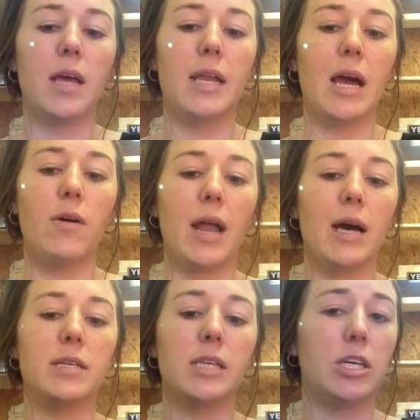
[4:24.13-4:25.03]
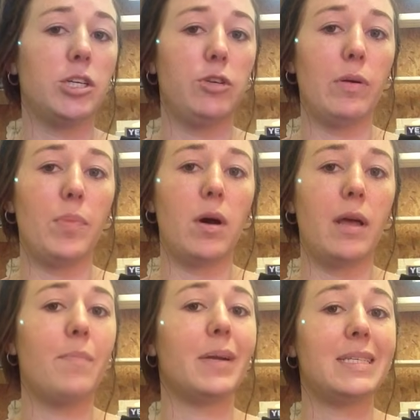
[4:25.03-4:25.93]
And now it has a good grip on
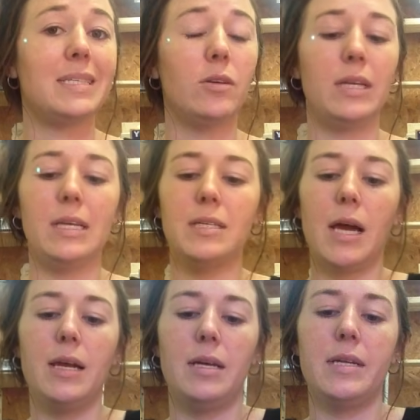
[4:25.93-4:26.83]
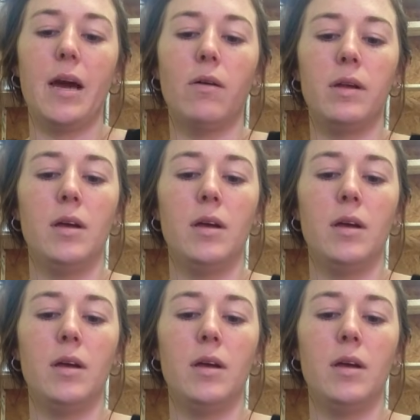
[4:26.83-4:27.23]
it, but I still need to tighten it down